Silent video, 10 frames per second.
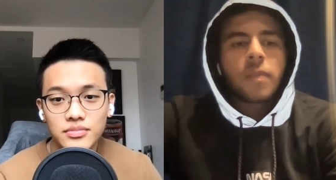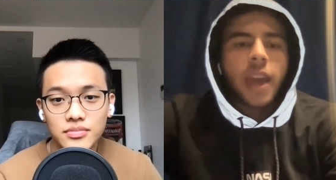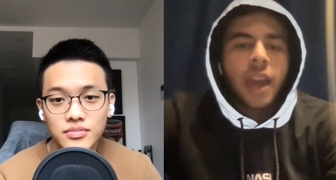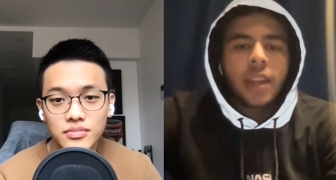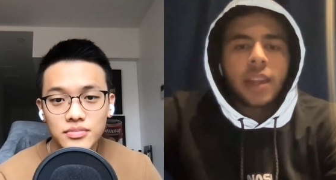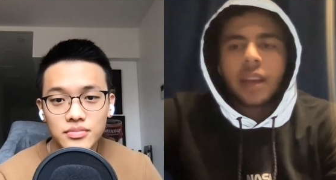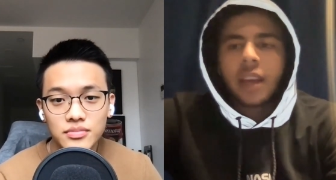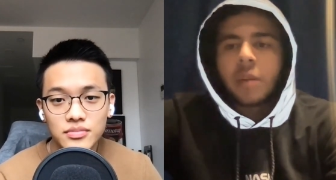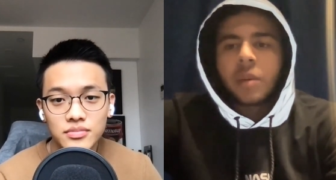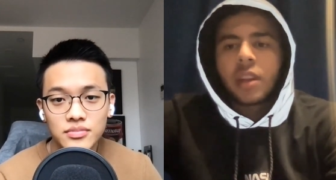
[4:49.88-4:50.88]
Speaker 1: of my head.
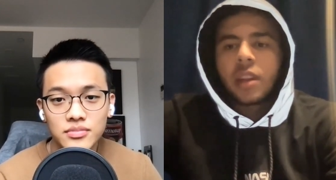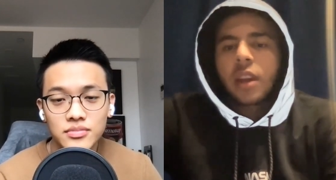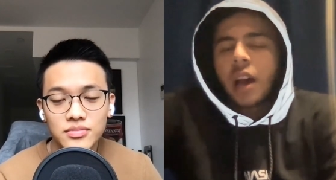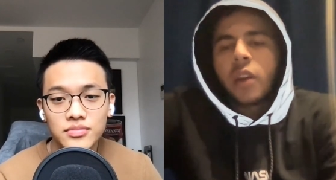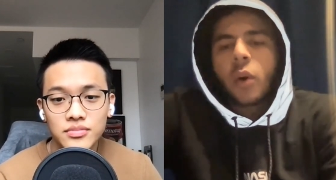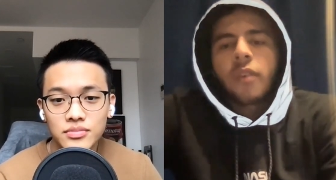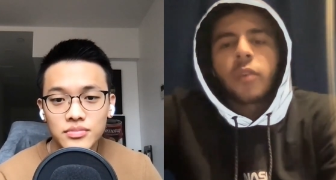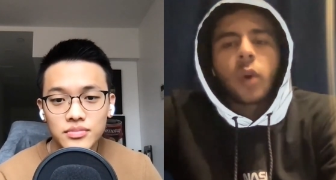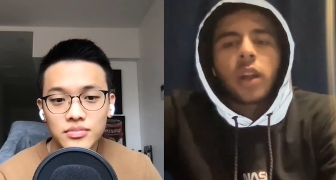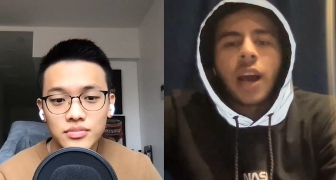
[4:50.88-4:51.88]
Like, I mean, I know
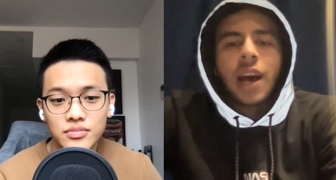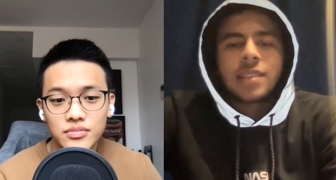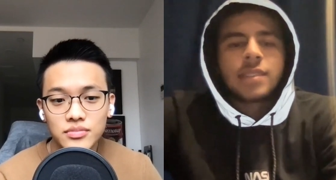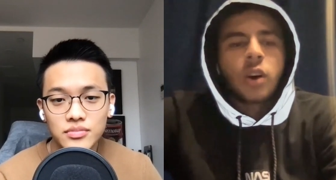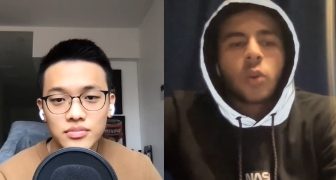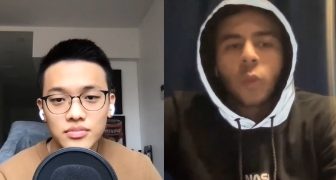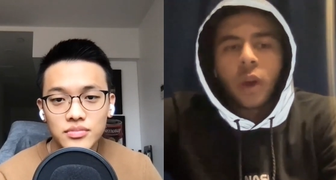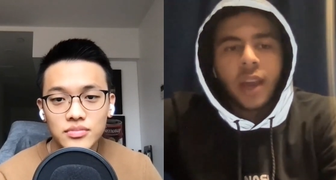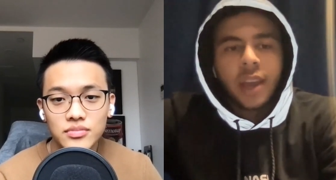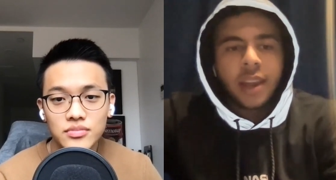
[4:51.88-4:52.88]
everyone has his own
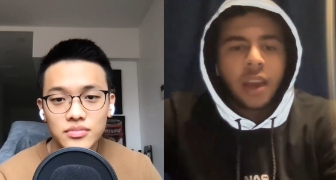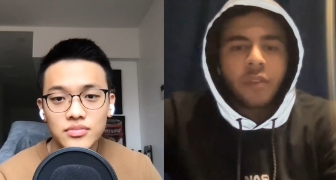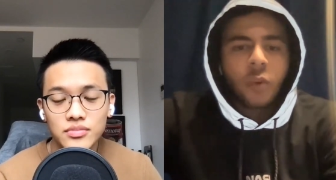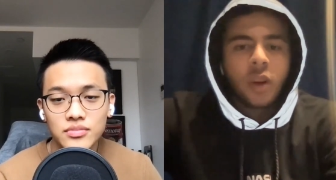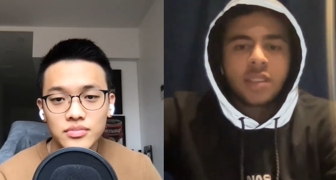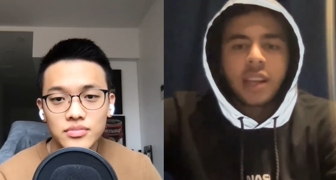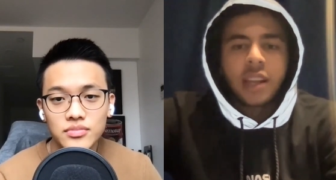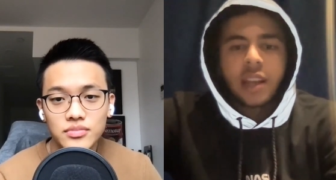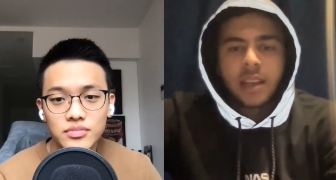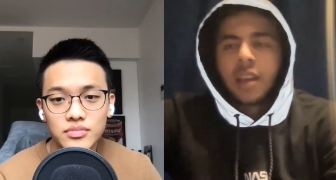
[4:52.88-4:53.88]
way, and everyone is
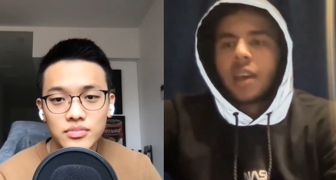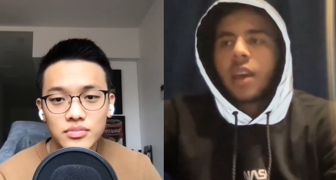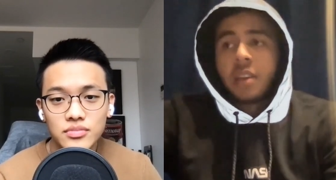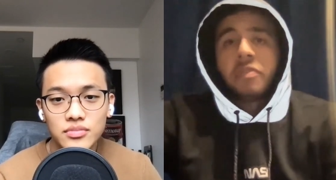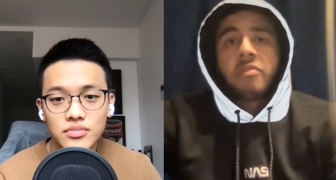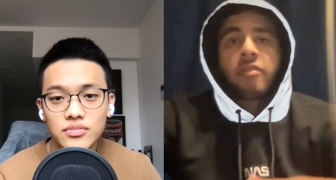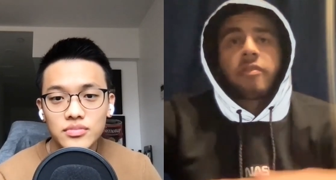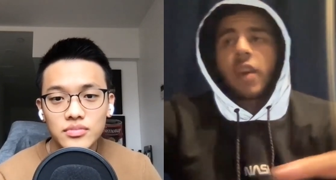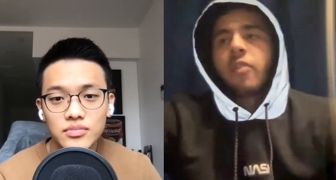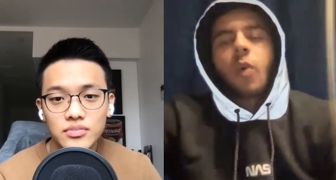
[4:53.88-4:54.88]
gonna, if
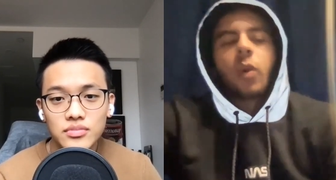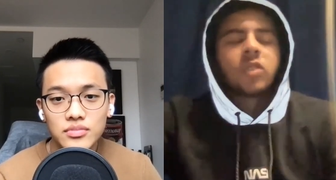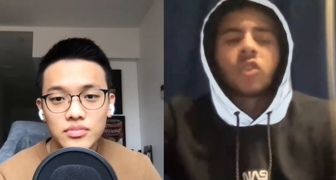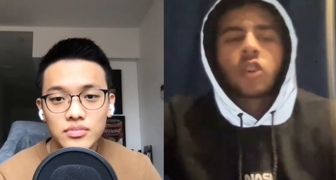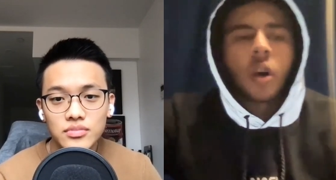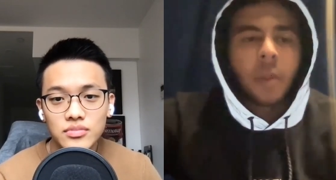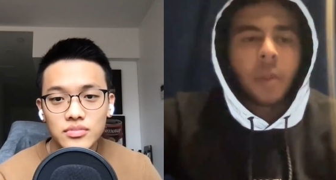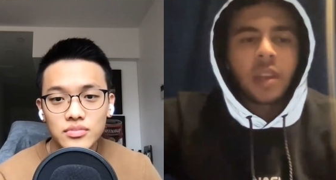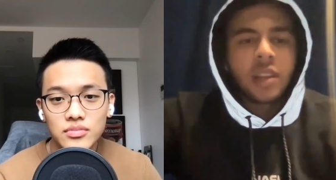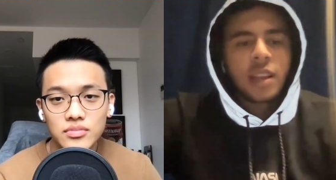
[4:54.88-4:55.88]
everyone went to the top,
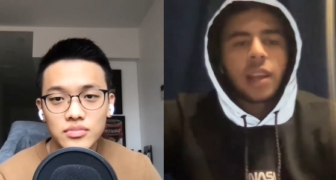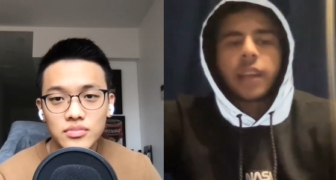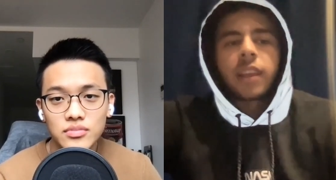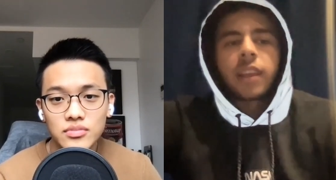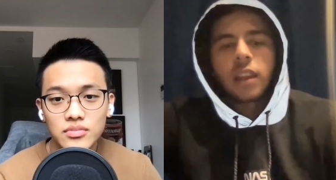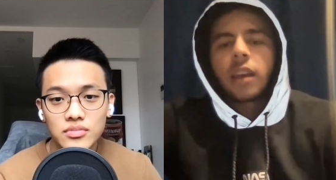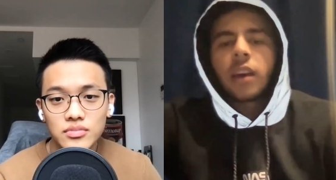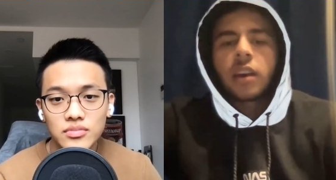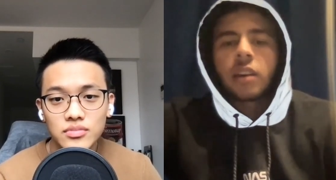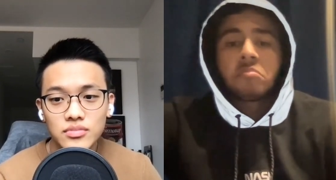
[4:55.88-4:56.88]
I mean, it's gonna get it
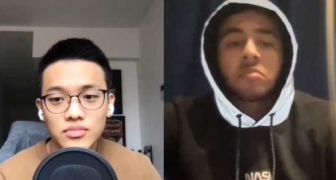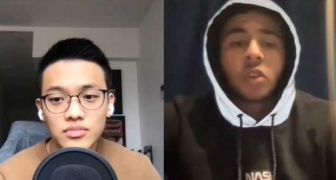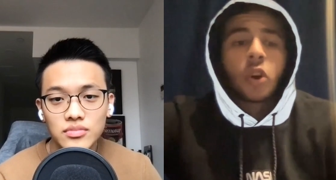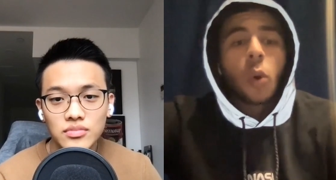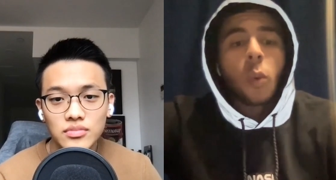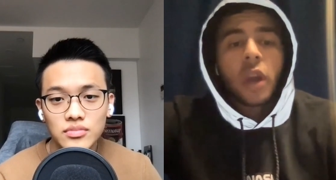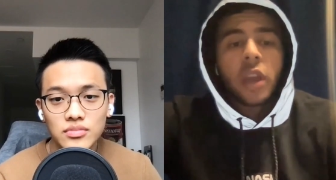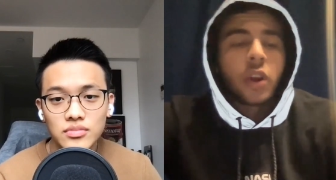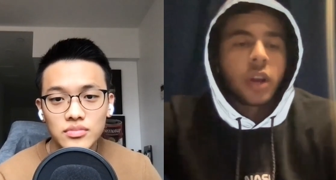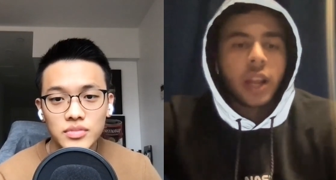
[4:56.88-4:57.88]
your own way.
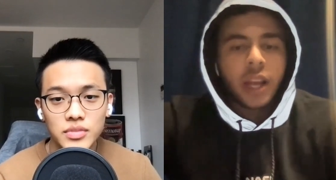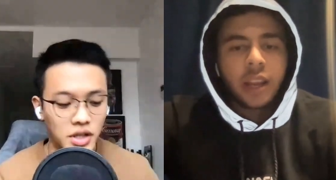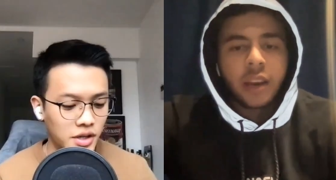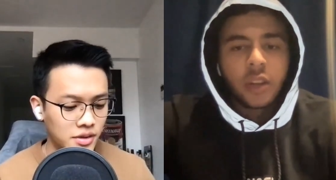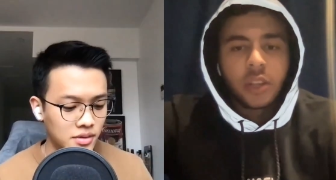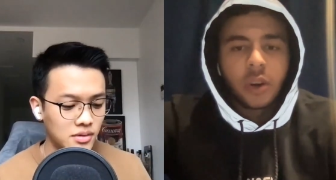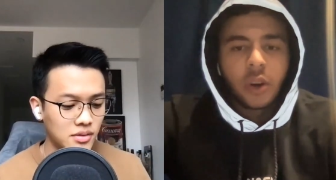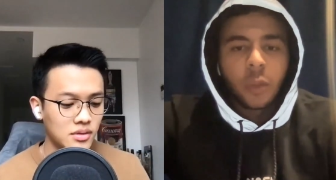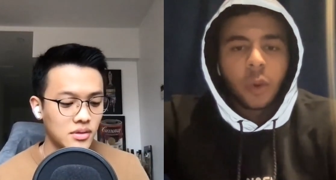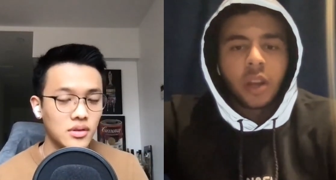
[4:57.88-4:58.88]
You're gonna yeah. get it on your
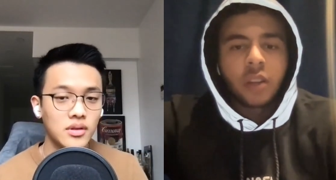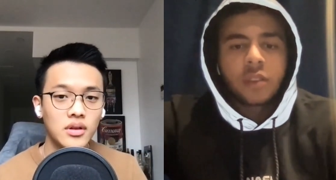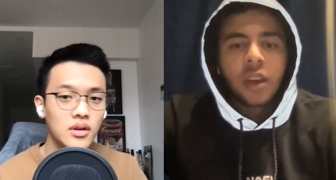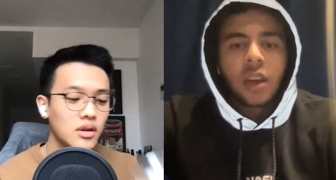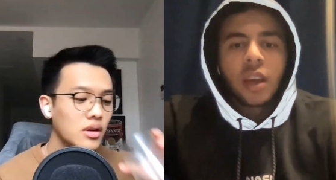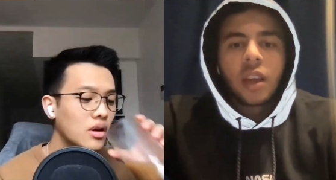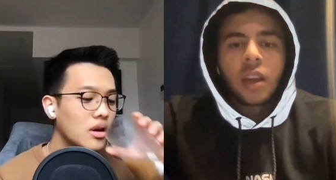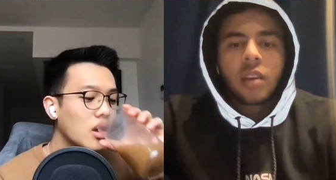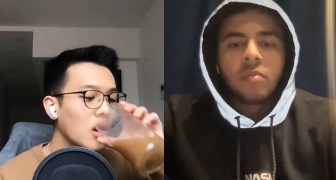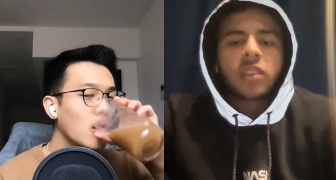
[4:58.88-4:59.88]
own way, not
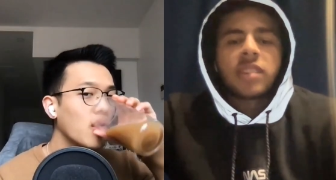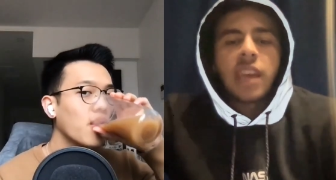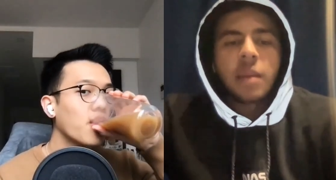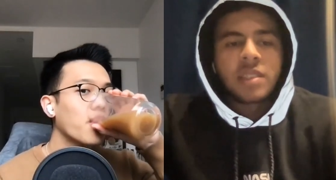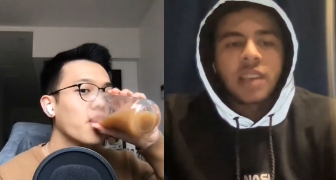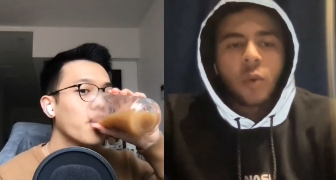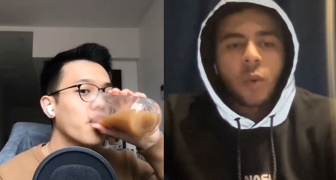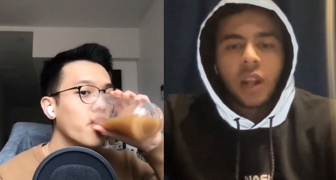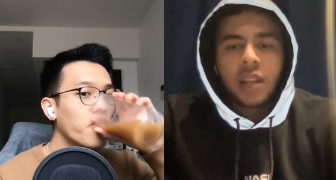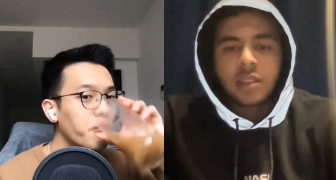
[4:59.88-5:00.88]
not the same as
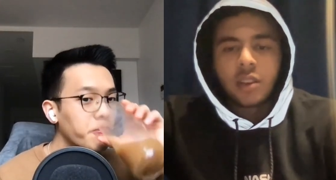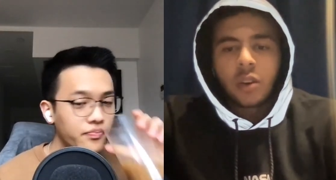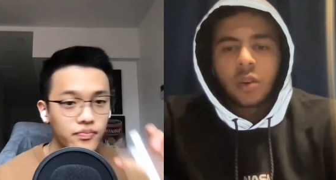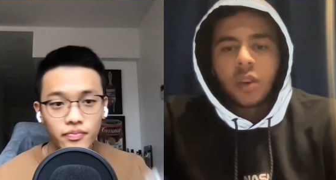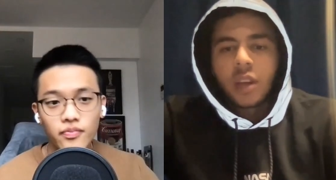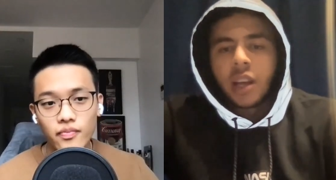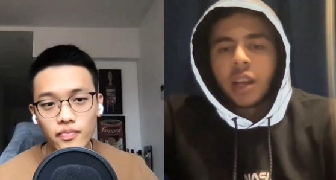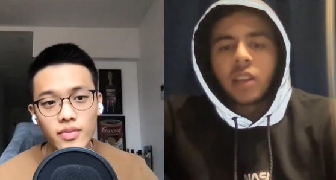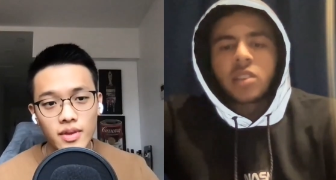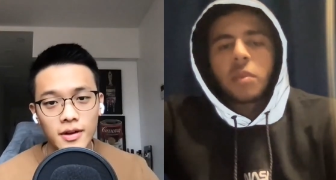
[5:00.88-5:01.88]
everyone else. You know,
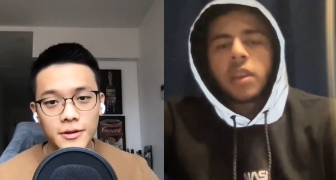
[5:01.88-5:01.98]
it doesn't